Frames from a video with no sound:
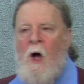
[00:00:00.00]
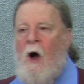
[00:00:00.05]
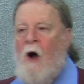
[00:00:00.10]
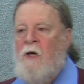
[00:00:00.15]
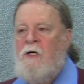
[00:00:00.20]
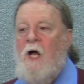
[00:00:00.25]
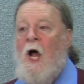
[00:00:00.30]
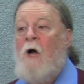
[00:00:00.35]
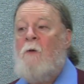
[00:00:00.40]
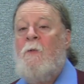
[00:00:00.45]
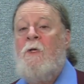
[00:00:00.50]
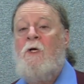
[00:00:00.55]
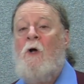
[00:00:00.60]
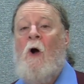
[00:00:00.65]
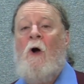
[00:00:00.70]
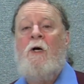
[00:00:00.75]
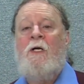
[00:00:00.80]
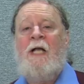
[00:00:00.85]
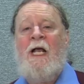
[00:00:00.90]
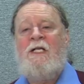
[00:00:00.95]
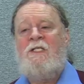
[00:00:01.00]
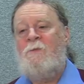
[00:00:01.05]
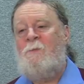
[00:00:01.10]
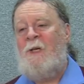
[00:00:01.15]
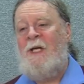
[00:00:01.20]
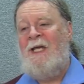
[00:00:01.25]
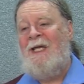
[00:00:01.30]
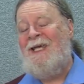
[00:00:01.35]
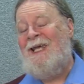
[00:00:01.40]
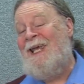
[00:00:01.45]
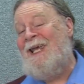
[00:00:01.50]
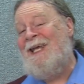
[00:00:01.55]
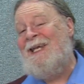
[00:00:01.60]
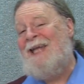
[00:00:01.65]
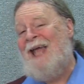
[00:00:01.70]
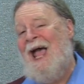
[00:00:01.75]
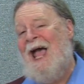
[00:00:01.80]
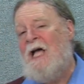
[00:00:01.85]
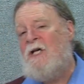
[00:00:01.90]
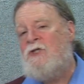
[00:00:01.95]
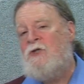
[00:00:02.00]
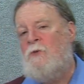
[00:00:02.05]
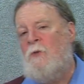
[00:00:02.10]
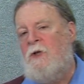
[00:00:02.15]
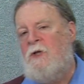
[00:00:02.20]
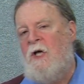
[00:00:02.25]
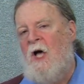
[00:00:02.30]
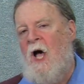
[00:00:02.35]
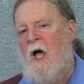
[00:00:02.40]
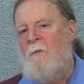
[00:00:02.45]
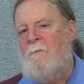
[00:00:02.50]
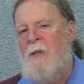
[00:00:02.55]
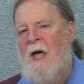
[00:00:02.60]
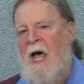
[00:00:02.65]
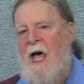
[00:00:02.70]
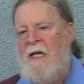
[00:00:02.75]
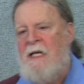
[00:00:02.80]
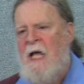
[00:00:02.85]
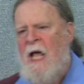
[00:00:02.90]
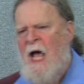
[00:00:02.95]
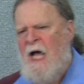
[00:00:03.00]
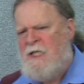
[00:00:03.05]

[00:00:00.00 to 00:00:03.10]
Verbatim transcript: are not regarded as being in actual combat,